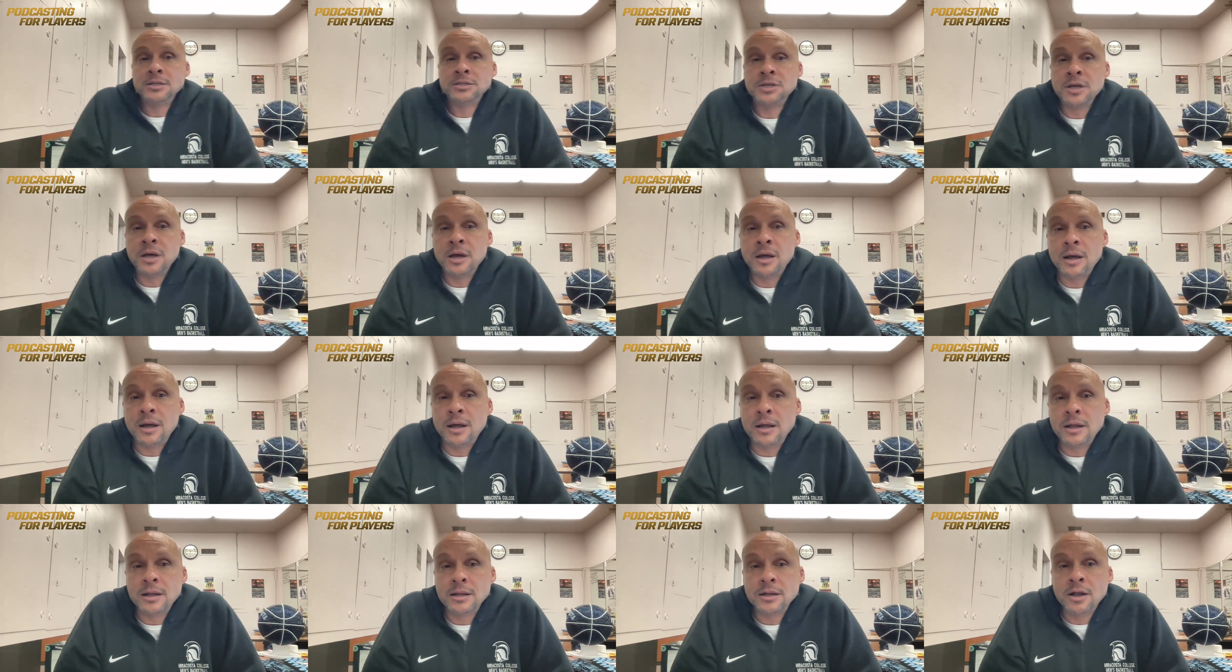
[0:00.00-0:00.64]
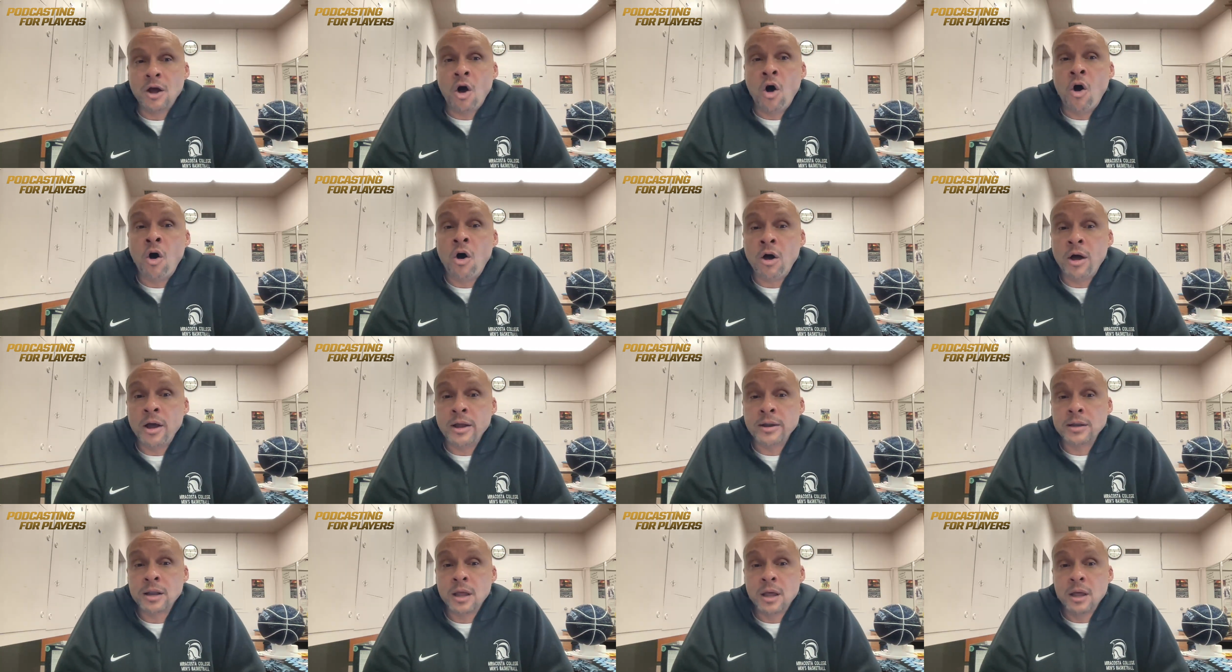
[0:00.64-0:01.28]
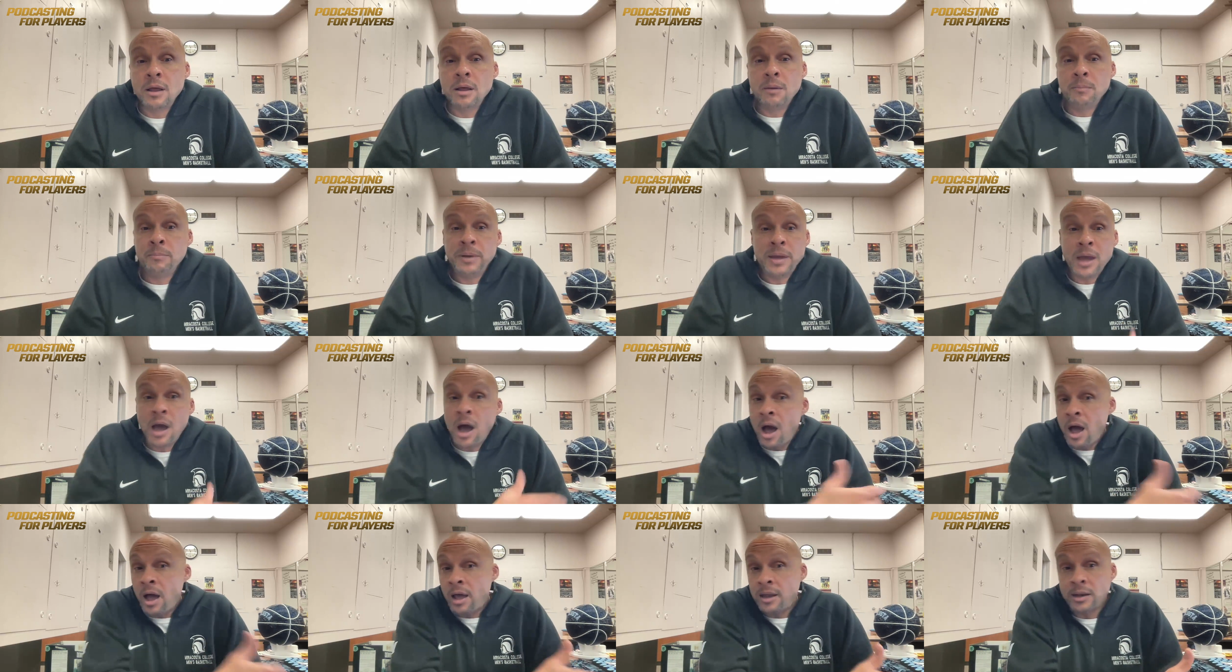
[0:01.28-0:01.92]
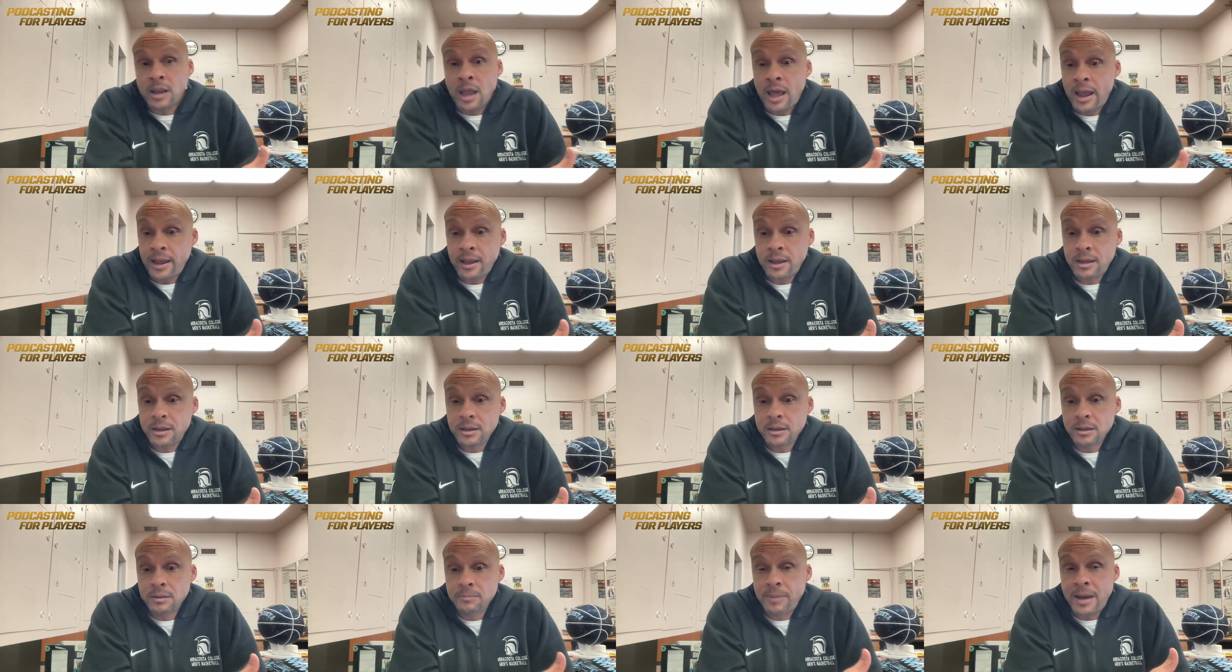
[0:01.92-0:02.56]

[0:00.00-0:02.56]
to on beyond like